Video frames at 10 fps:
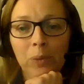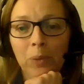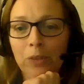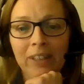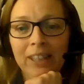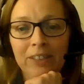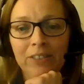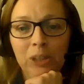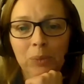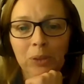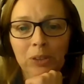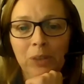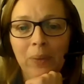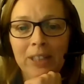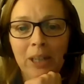or three individuals
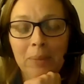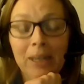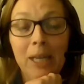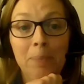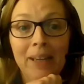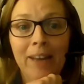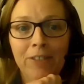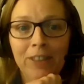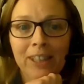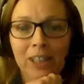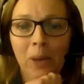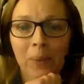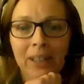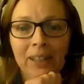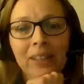who end up keeping everything
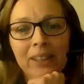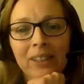going.